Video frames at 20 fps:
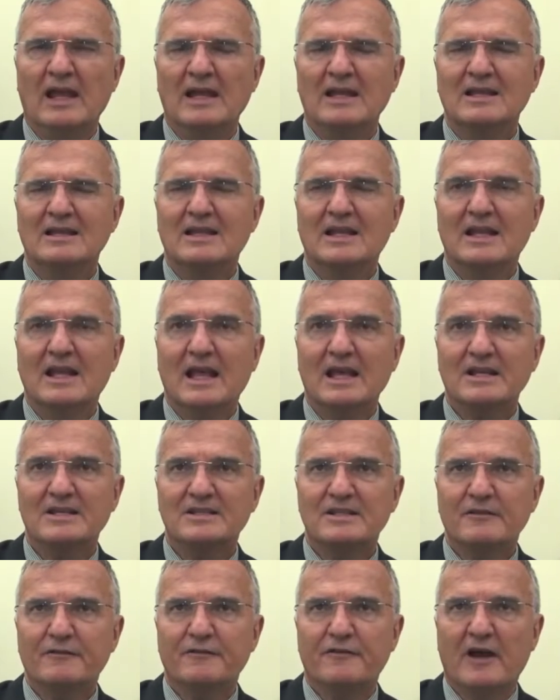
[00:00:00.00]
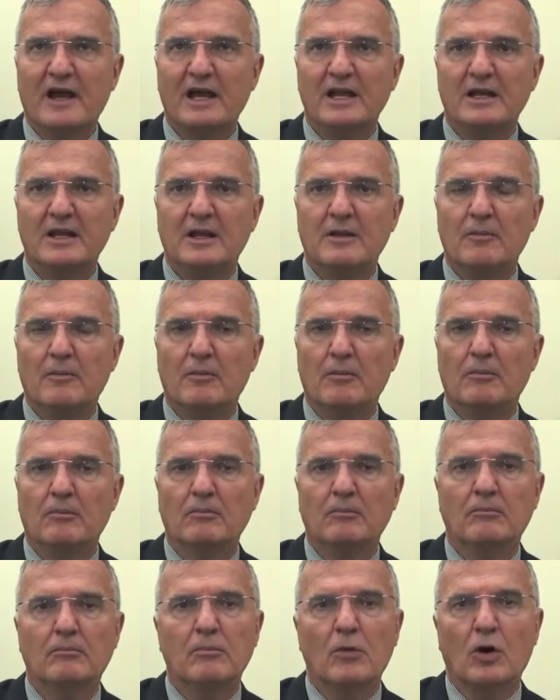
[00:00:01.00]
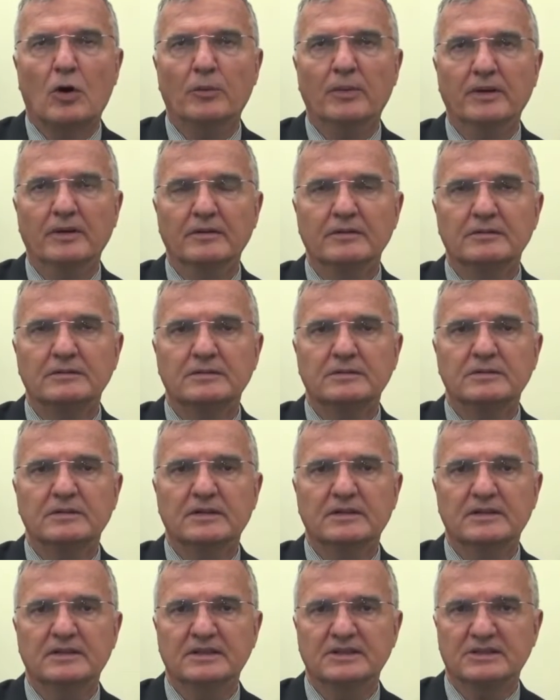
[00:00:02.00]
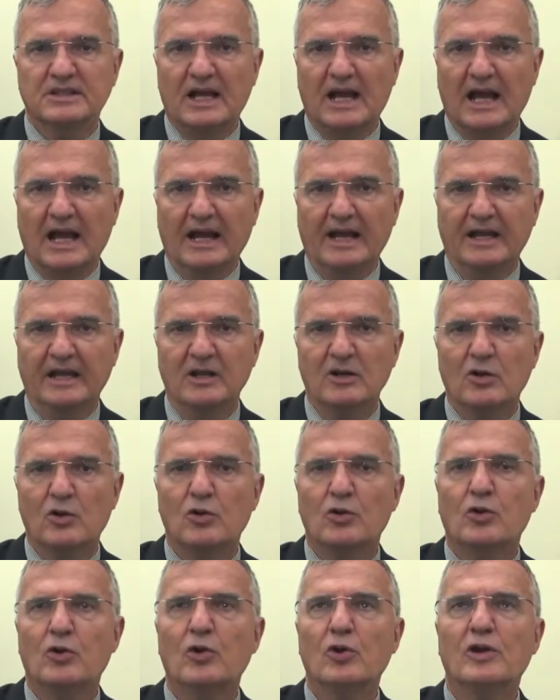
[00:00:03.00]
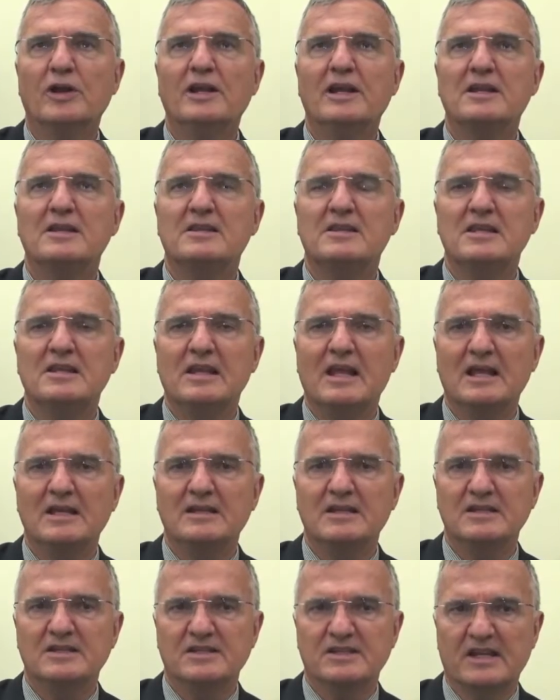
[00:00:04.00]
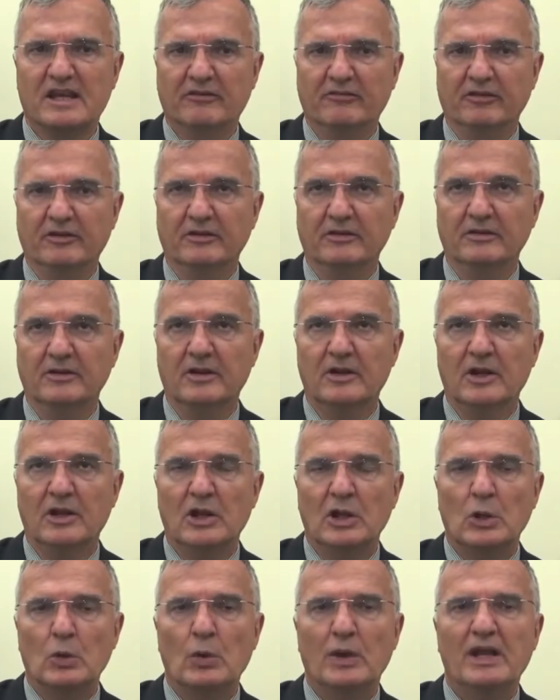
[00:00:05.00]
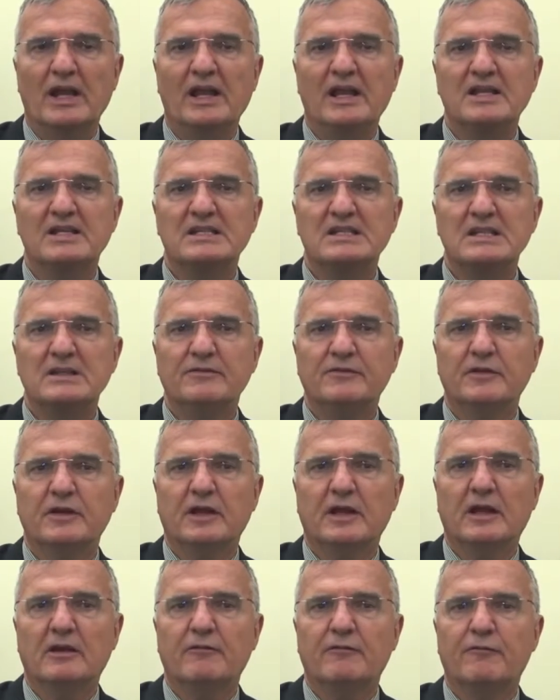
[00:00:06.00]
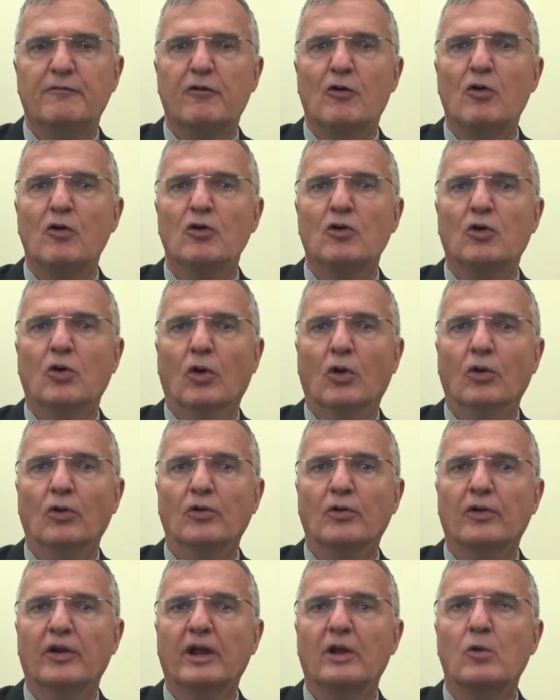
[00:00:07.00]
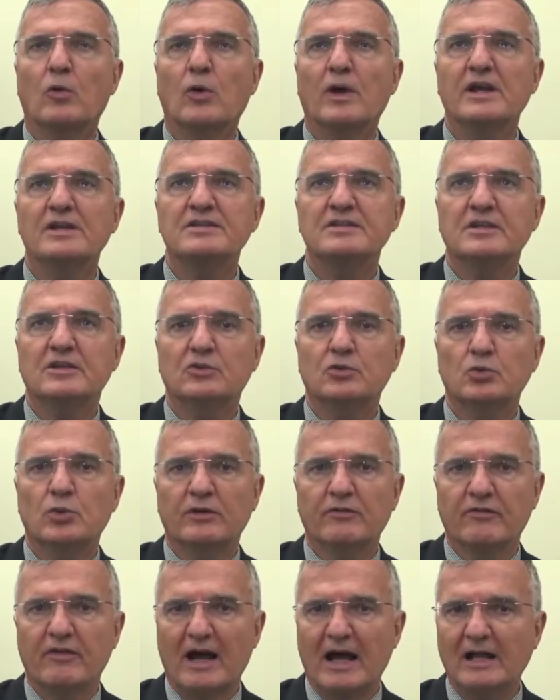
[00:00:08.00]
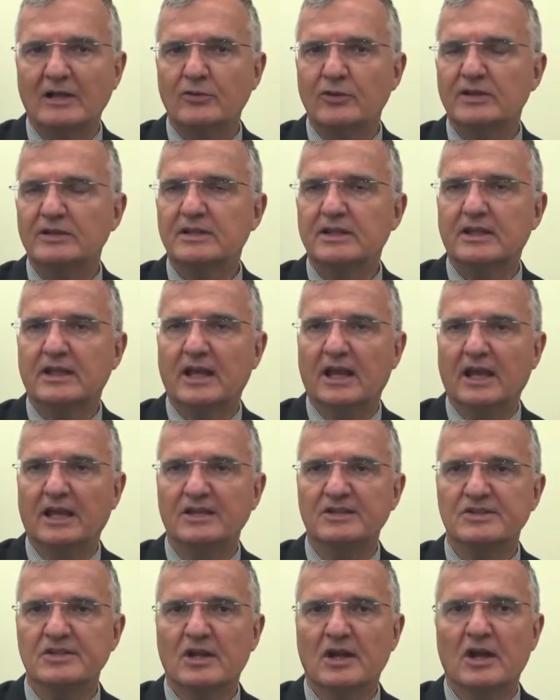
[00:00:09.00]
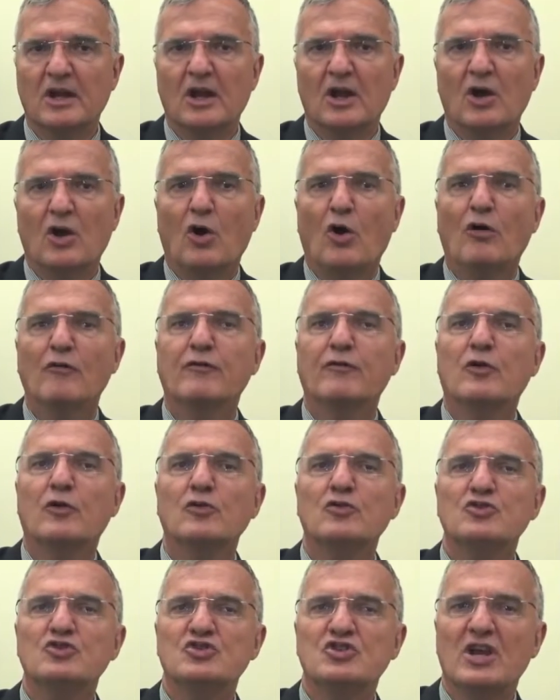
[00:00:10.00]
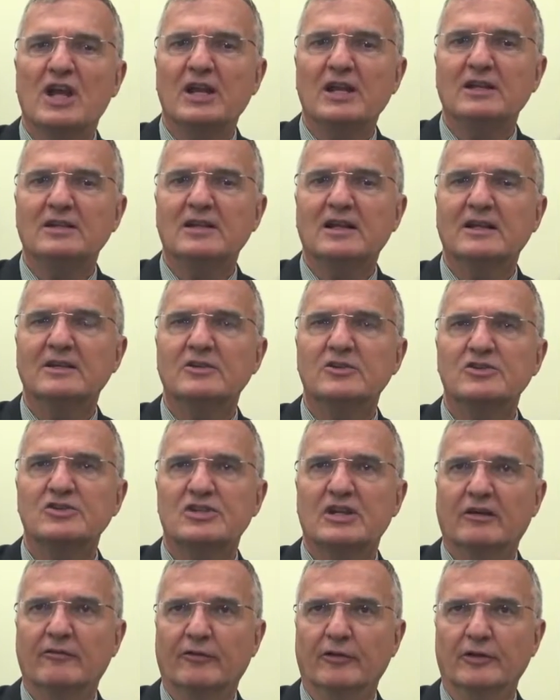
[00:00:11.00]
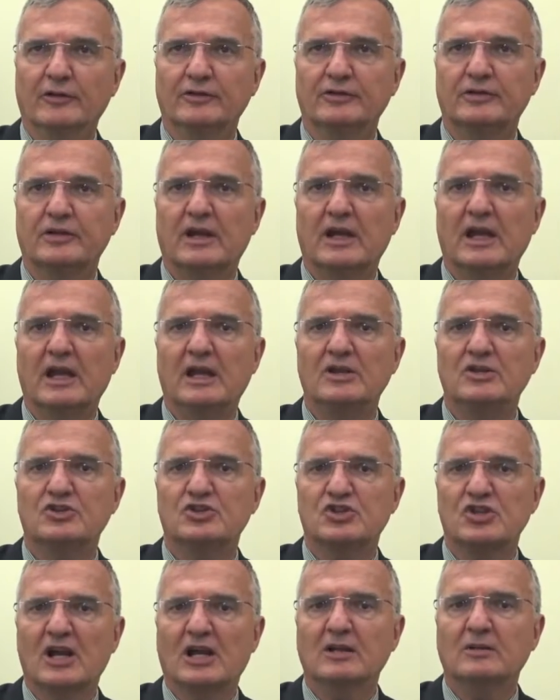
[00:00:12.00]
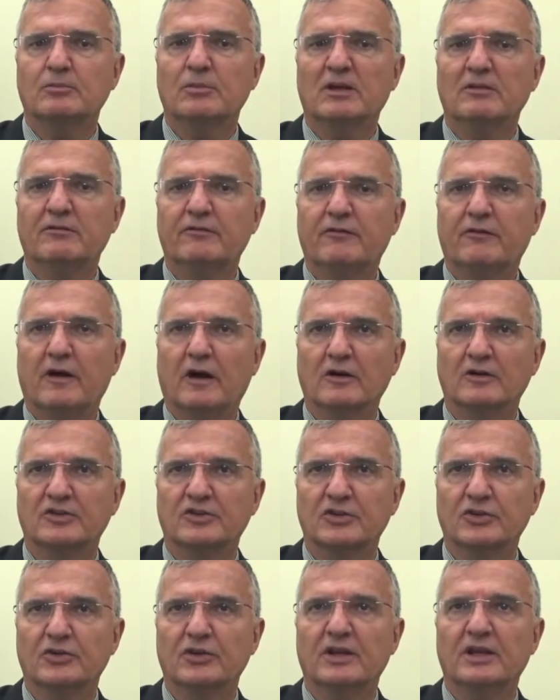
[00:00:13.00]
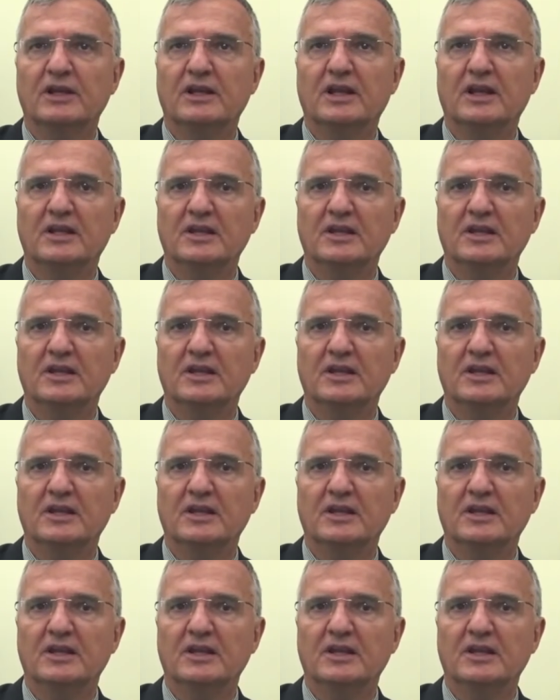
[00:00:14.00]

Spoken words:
The next defining moment in this area occurred in 1997 when I received a phone call requesting to evaluate a case of congenital hydrocephalus and shunt malfunction in a